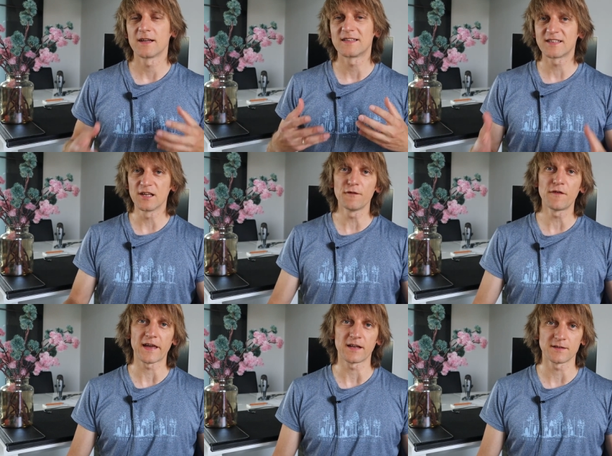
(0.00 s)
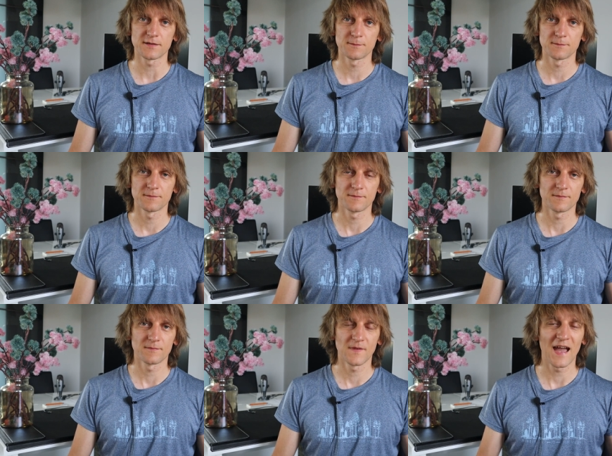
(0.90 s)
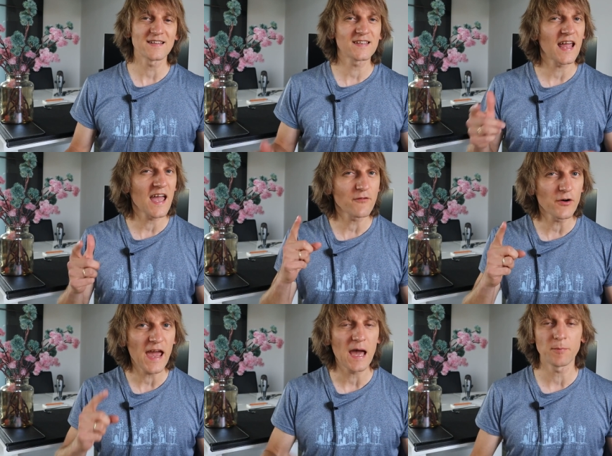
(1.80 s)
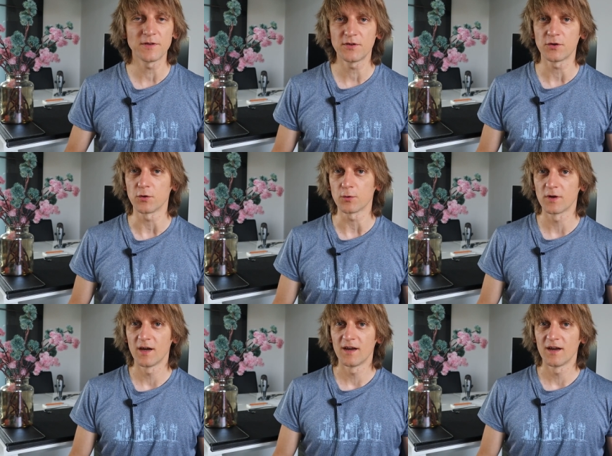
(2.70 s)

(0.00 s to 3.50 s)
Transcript: it still fails. Has it ever happened to you?